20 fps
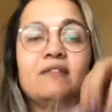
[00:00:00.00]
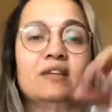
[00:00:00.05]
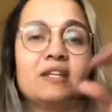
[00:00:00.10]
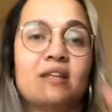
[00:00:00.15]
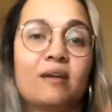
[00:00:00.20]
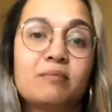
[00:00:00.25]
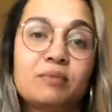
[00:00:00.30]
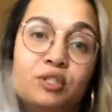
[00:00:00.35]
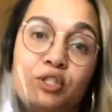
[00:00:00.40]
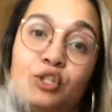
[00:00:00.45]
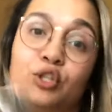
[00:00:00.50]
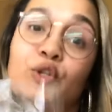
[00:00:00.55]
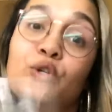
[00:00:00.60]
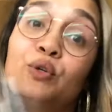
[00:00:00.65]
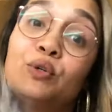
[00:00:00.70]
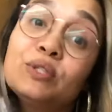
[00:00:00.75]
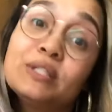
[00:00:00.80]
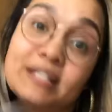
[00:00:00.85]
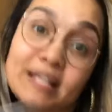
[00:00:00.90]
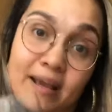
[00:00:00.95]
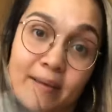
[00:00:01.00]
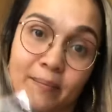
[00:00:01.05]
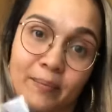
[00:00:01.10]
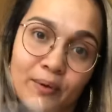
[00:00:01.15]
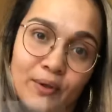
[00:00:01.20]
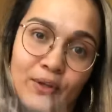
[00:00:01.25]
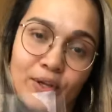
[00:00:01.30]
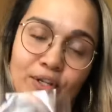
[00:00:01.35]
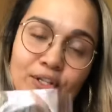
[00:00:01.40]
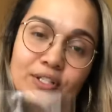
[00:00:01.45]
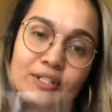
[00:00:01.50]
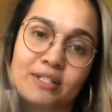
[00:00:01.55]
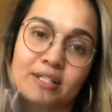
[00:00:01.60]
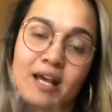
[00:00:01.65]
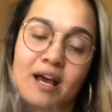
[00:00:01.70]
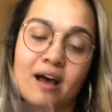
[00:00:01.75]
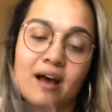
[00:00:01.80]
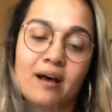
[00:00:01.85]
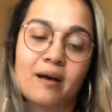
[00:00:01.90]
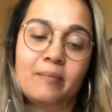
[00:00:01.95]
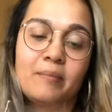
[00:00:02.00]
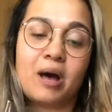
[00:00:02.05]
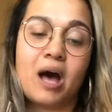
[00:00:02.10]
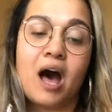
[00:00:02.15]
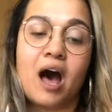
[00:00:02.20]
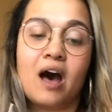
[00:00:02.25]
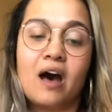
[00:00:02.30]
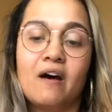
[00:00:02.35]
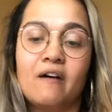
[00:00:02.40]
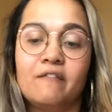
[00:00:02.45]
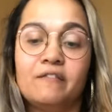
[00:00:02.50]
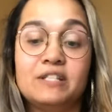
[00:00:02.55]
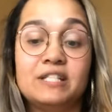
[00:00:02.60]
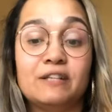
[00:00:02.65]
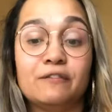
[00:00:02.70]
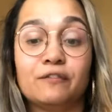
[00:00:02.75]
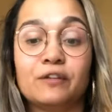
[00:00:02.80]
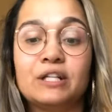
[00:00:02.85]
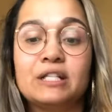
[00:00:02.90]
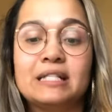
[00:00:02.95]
them 2 samples of different